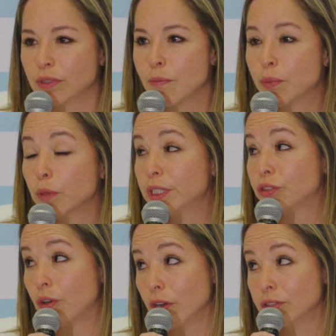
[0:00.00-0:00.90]
improve the
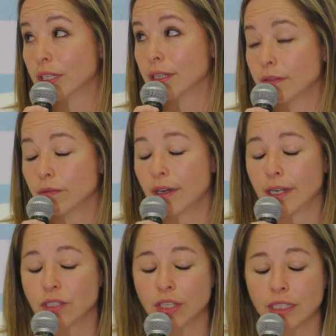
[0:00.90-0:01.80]
trust in
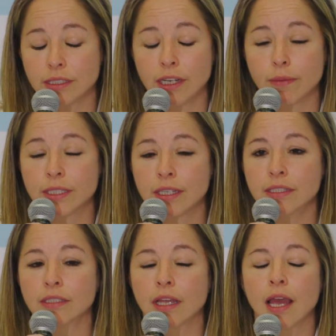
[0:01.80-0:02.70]
financial
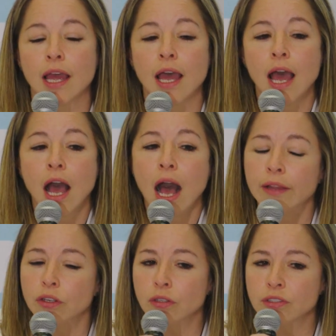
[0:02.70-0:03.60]
services.
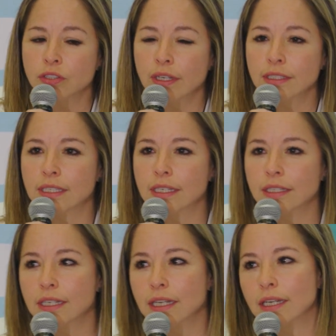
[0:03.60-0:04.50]
And also, I
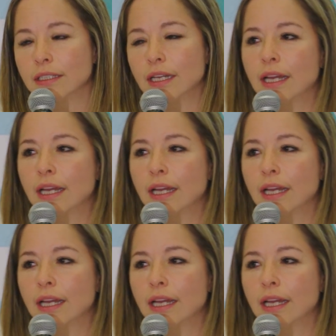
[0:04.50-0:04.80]
think that,